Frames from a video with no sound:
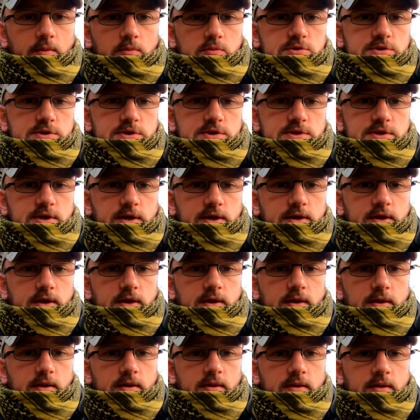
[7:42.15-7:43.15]
was decided
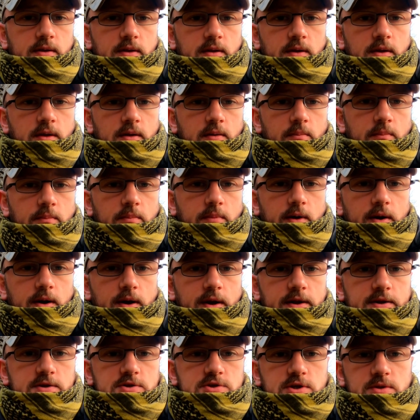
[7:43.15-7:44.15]

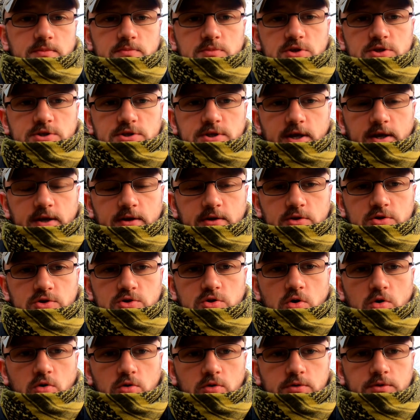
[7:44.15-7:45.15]
by James II of
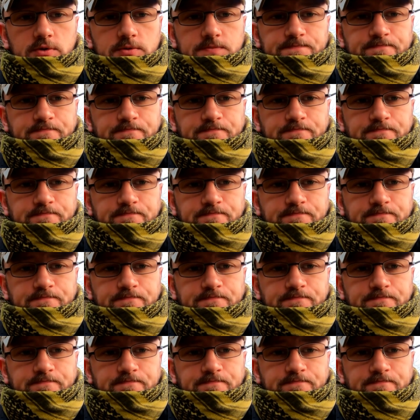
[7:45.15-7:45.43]
Scotland